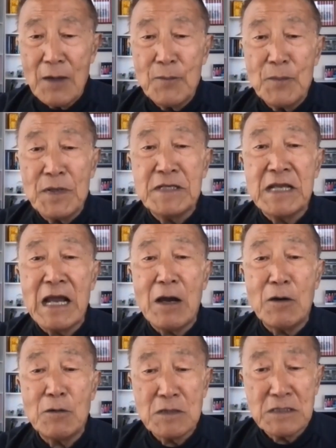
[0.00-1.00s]

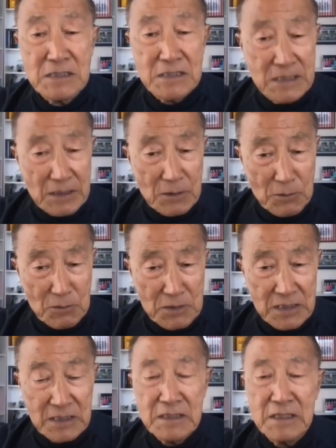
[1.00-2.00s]
Michell Steel.
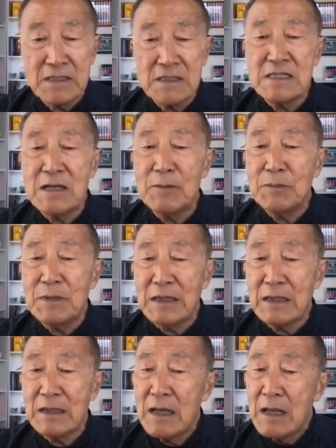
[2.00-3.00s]
She did
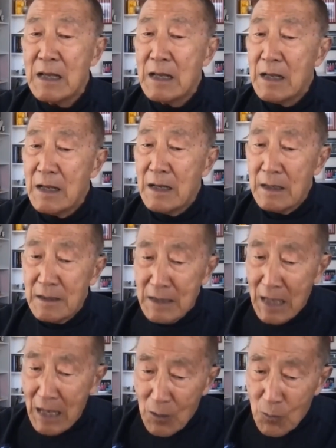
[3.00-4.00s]
something
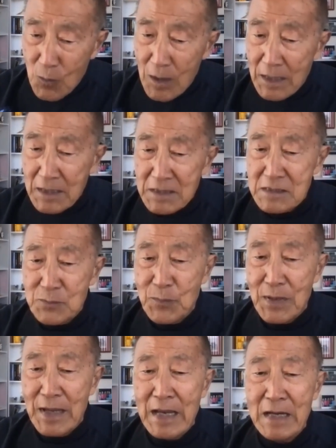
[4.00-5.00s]
not quite as
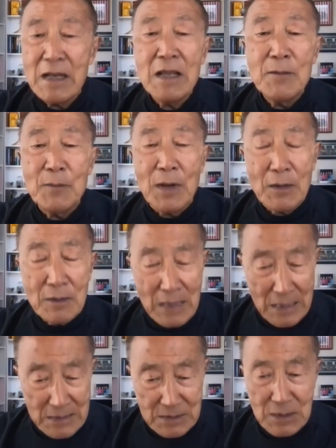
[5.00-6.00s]
bad, but
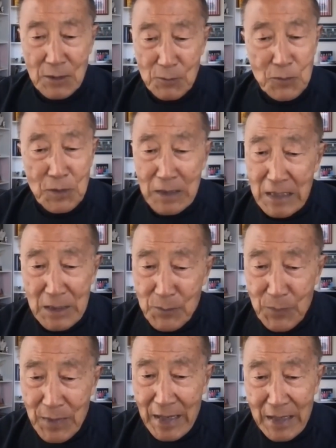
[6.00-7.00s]
that's really
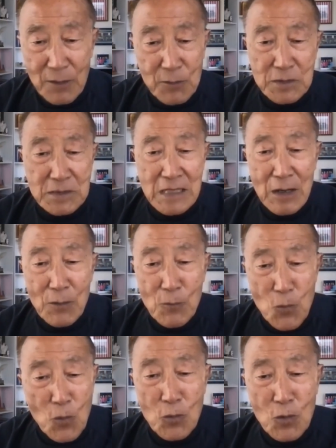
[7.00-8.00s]
bad, which I
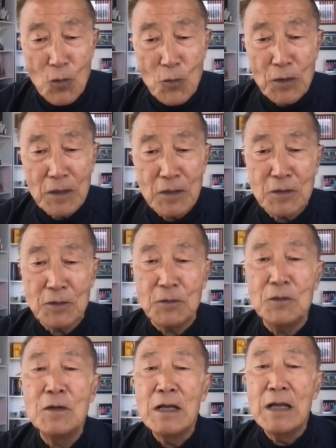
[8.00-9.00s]
won't go into
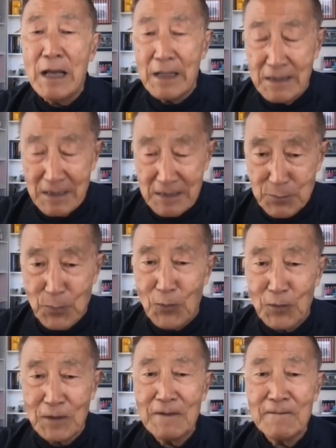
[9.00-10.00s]
at this
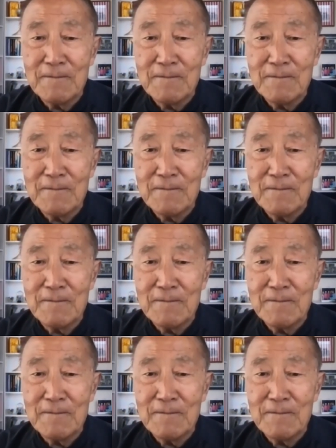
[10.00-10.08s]
point.